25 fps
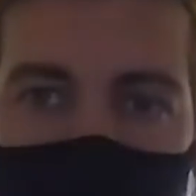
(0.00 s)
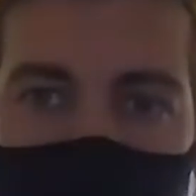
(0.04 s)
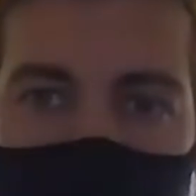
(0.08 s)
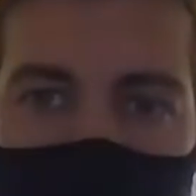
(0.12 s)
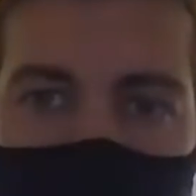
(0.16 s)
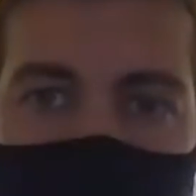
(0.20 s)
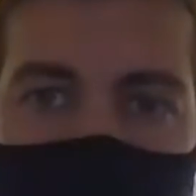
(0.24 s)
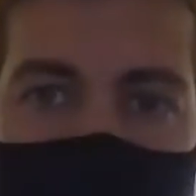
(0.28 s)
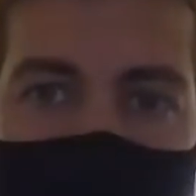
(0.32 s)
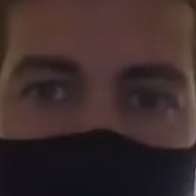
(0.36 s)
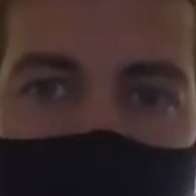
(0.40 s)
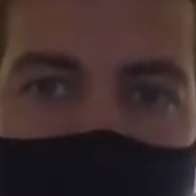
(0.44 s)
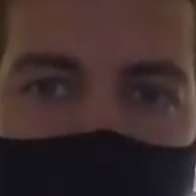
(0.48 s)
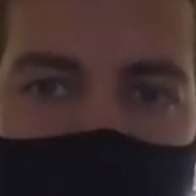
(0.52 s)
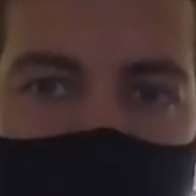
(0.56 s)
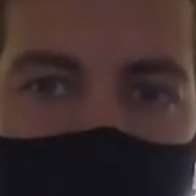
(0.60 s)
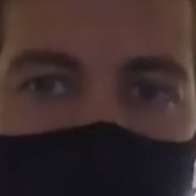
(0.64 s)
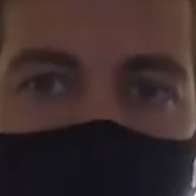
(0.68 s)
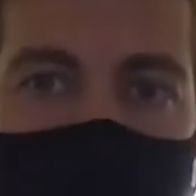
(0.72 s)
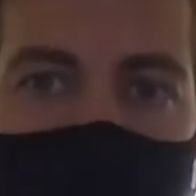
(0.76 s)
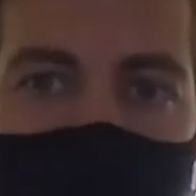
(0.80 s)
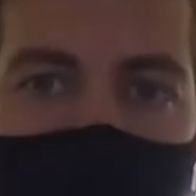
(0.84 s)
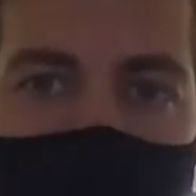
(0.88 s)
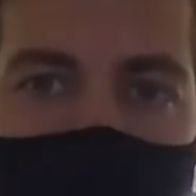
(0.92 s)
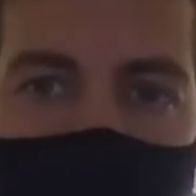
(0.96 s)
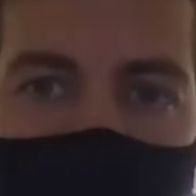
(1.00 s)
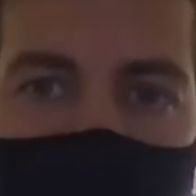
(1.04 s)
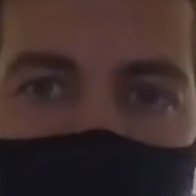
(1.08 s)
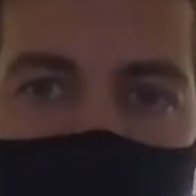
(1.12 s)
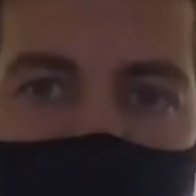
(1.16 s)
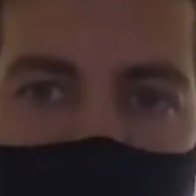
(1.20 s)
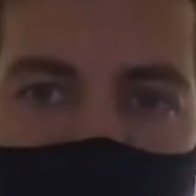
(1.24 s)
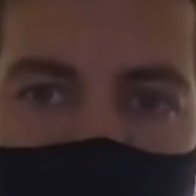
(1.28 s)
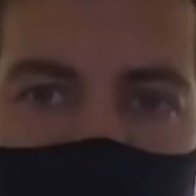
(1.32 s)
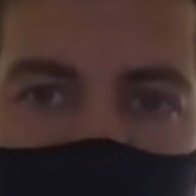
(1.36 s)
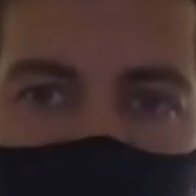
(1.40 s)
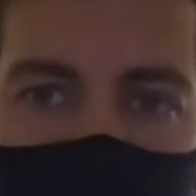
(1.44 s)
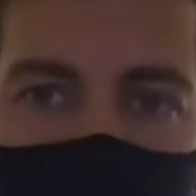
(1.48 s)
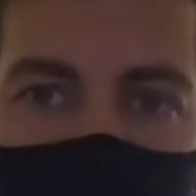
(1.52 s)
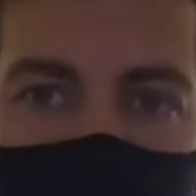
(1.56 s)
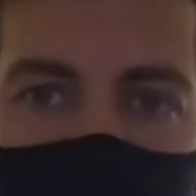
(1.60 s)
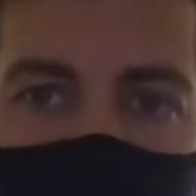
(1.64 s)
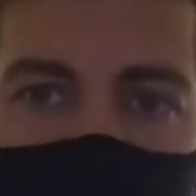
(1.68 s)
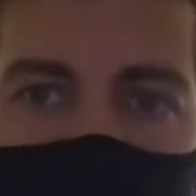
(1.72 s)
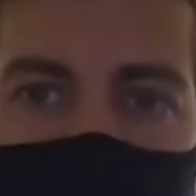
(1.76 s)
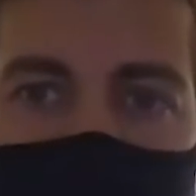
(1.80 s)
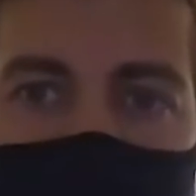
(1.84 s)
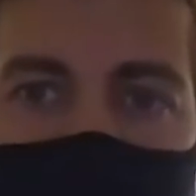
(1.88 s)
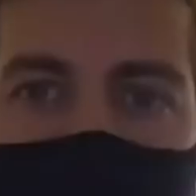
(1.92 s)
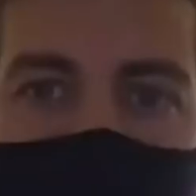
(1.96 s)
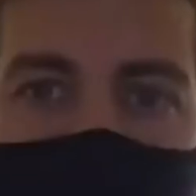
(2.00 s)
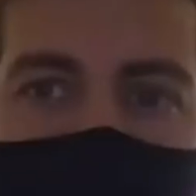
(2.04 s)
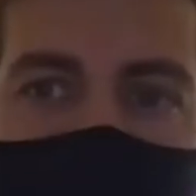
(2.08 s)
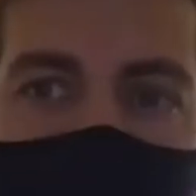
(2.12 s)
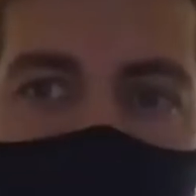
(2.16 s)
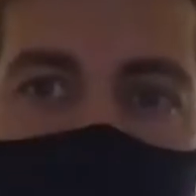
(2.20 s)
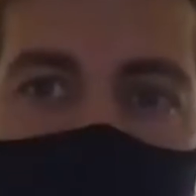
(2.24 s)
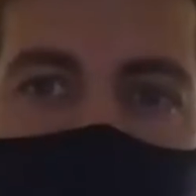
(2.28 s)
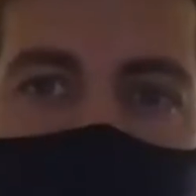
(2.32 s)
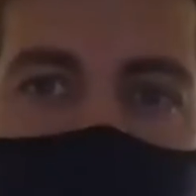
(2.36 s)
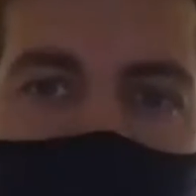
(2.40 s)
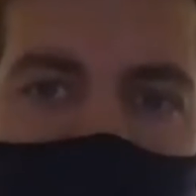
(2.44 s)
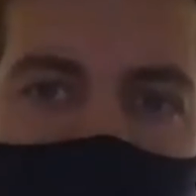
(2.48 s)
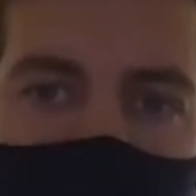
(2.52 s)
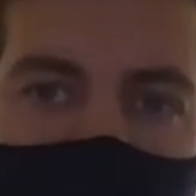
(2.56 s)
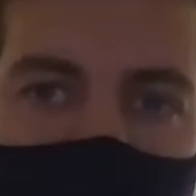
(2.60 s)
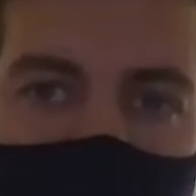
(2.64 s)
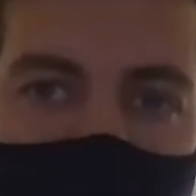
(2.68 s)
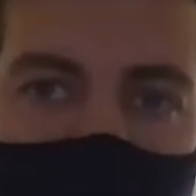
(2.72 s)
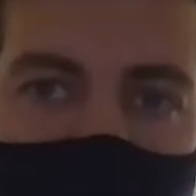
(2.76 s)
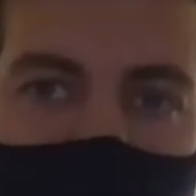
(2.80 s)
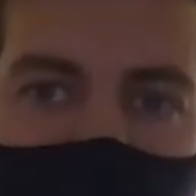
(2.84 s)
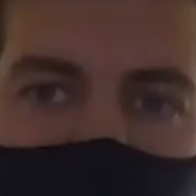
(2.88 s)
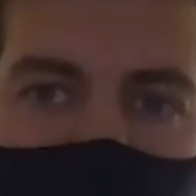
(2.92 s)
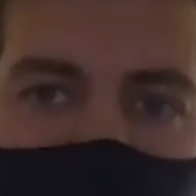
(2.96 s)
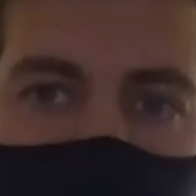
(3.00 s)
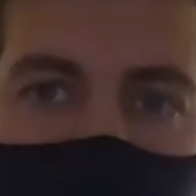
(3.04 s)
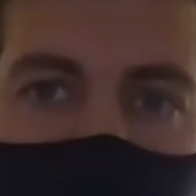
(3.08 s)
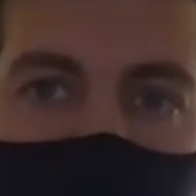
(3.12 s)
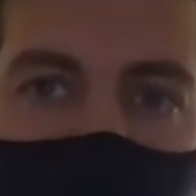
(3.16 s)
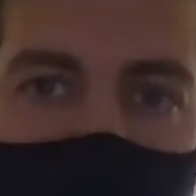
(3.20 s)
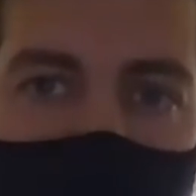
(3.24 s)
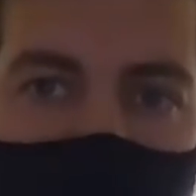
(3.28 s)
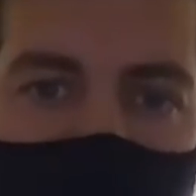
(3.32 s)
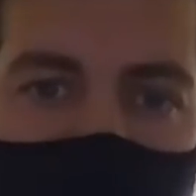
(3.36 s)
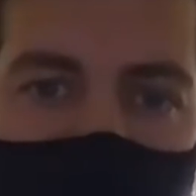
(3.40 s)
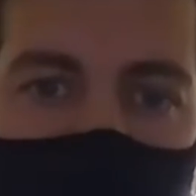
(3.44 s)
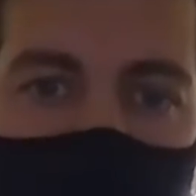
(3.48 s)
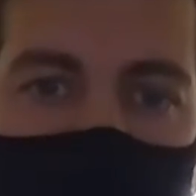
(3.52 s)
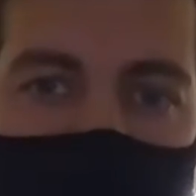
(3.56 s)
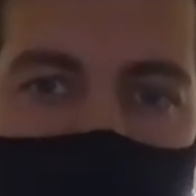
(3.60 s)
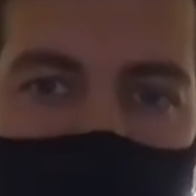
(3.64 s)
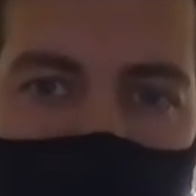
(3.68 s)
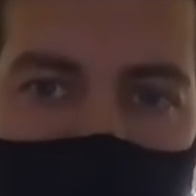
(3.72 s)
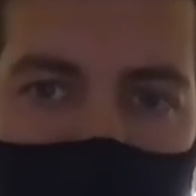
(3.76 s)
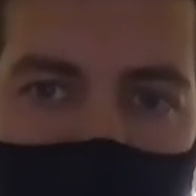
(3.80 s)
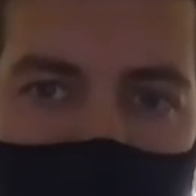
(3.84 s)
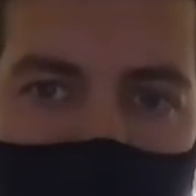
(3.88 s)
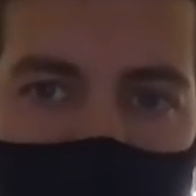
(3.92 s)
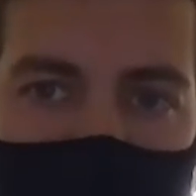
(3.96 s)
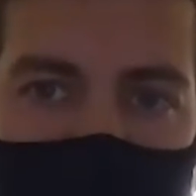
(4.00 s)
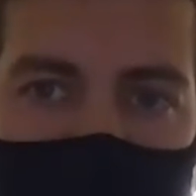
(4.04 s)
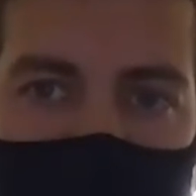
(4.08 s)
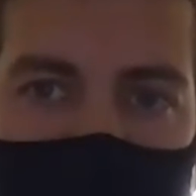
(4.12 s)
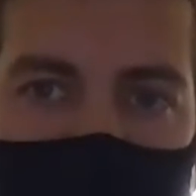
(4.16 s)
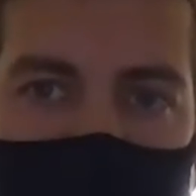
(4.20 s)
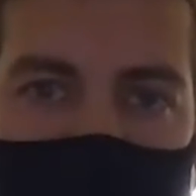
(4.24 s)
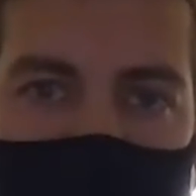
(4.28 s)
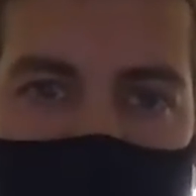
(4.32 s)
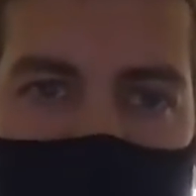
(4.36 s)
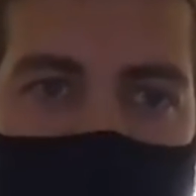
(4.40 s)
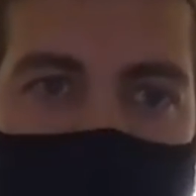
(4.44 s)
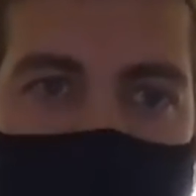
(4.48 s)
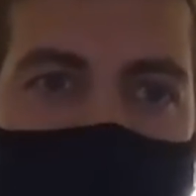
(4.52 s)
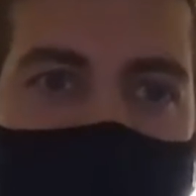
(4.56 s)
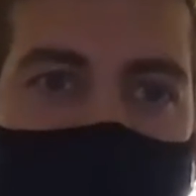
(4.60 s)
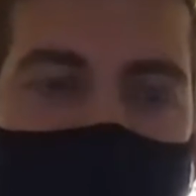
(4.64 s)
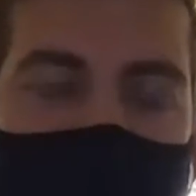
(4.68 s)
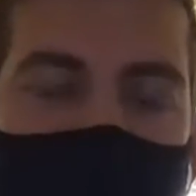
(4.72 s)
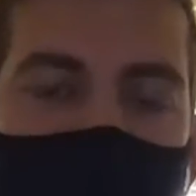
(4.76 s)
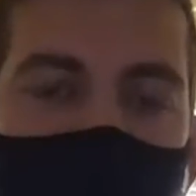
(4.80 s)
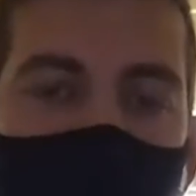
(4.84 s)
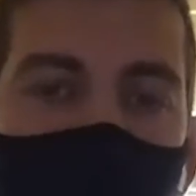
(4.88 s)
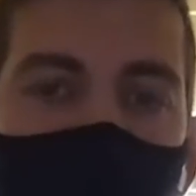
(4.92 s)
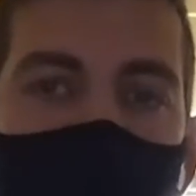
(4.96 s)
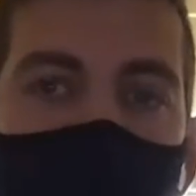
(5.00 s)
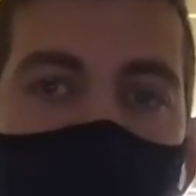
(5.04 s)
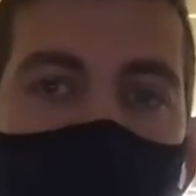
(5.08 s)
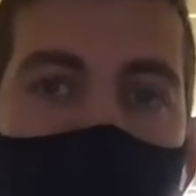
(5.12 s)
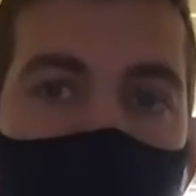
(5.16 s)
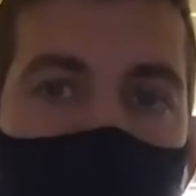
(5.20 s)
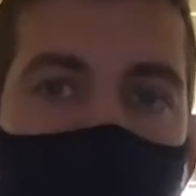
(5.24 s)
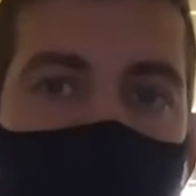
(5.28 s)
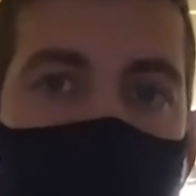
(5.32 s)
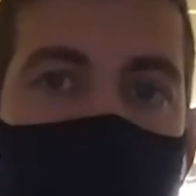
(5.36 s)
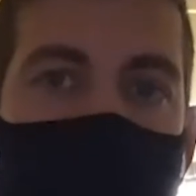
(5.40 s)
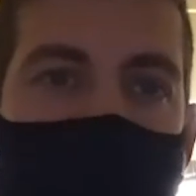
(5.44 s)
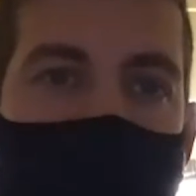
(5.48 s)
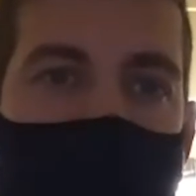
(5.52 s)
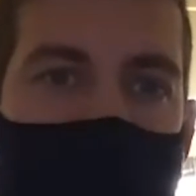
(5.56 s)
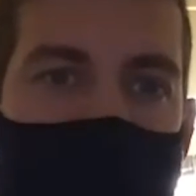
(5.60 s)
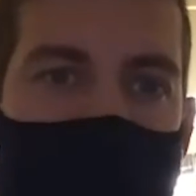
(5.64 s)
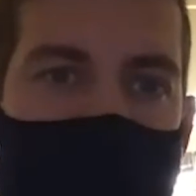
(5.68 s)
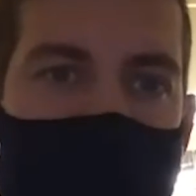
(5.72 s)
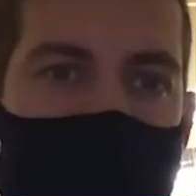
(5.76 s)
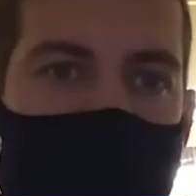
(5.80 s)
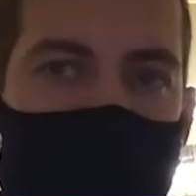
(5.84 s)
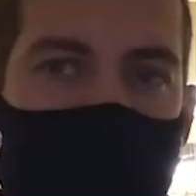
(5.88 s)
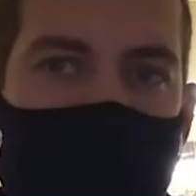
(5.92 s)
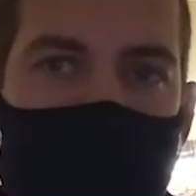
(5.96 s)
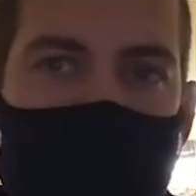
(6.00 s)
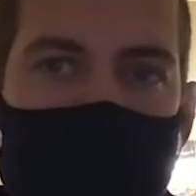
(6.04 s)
in the exhibition games, we got drubbed by Oklahoma City. That's right. And there were no fans.